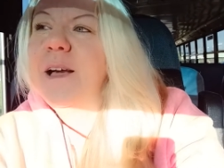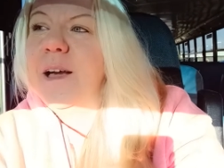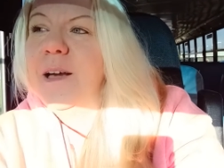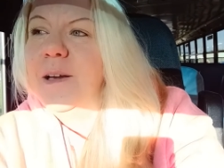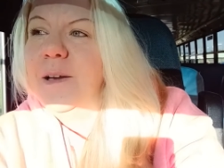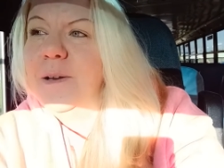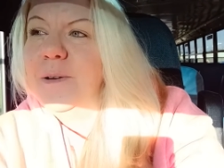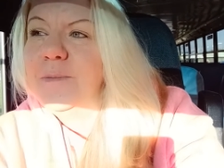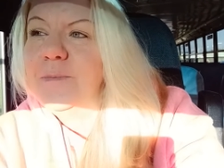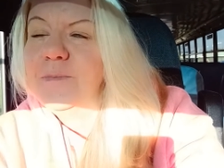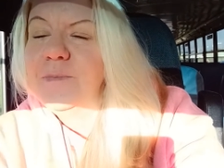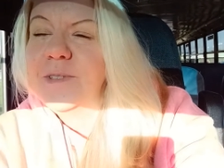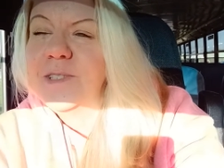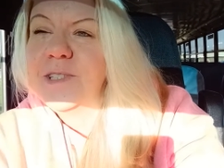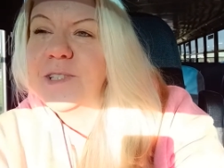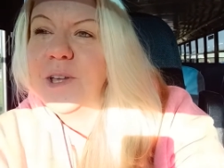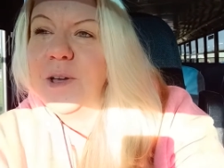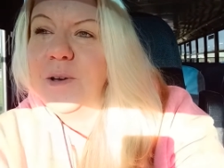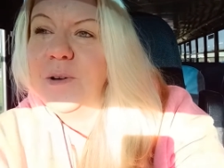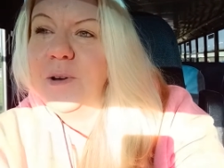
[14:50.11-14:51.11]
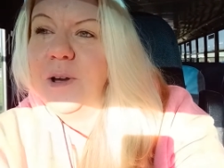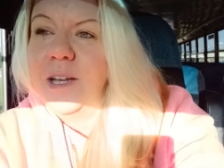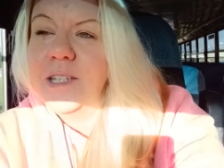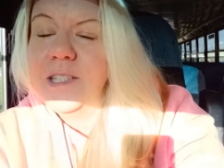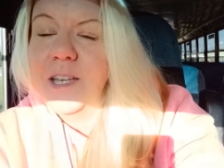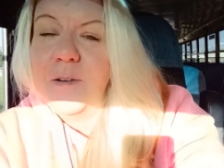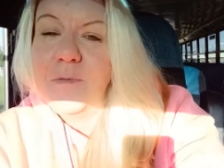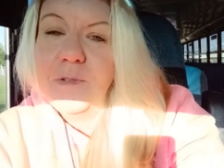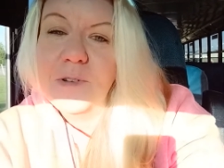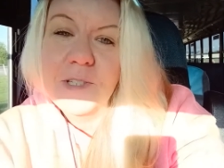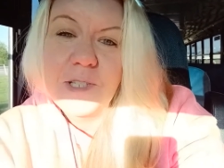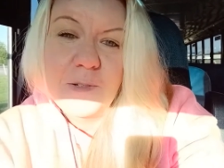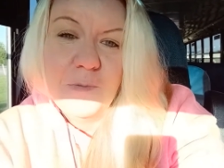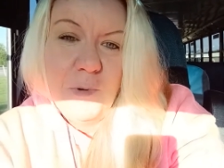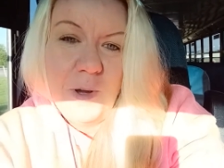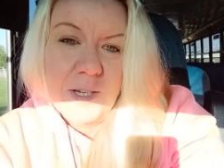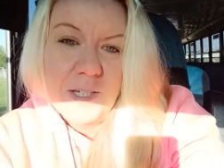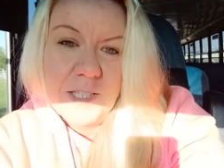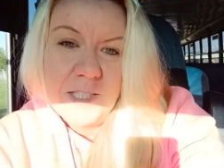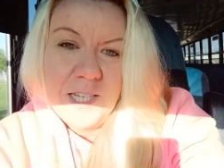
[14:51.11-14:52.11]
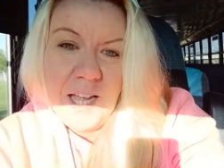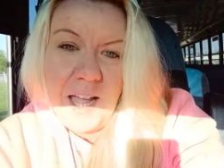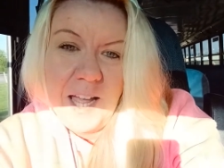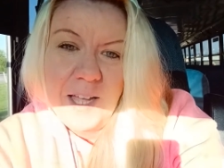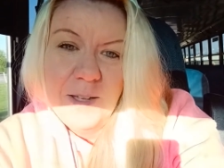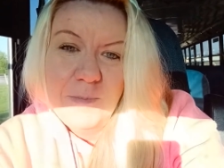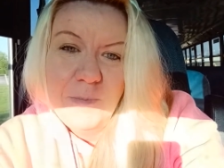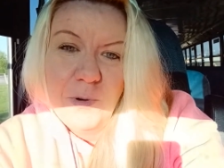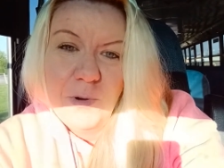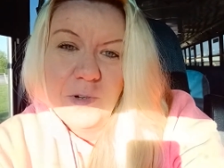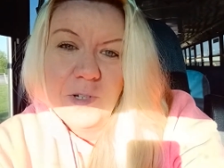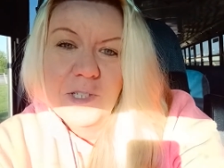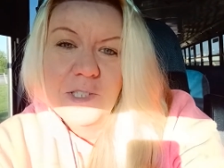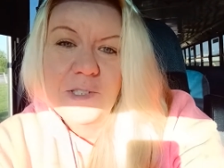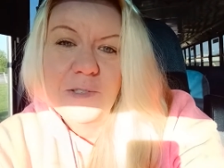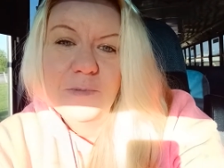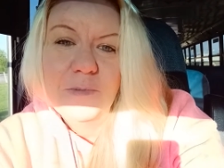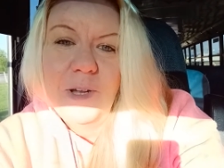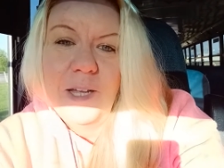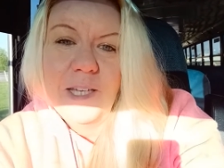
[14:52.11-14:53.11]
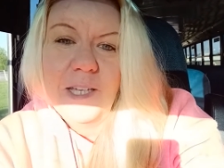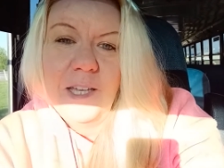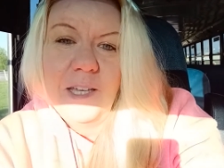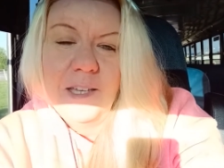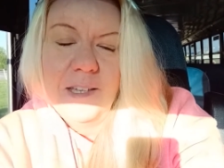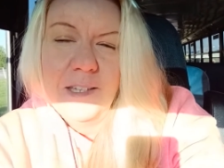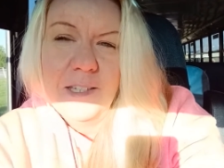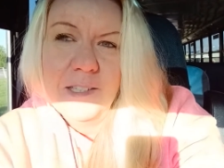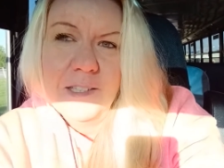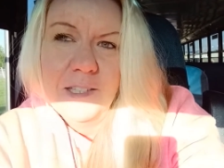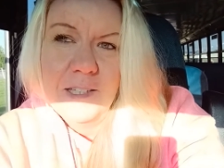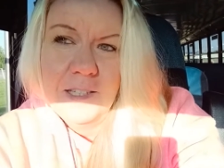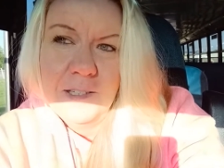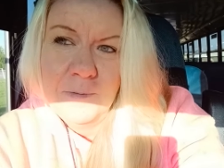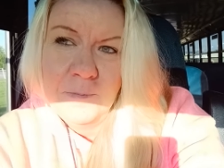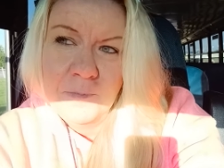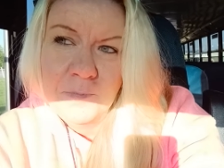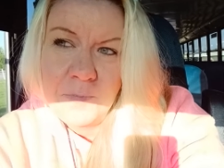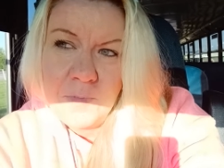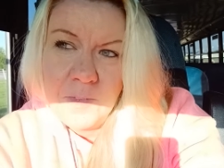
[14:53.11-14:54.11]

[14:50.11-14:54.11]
um so I definitely want to dive more into Reiki healing.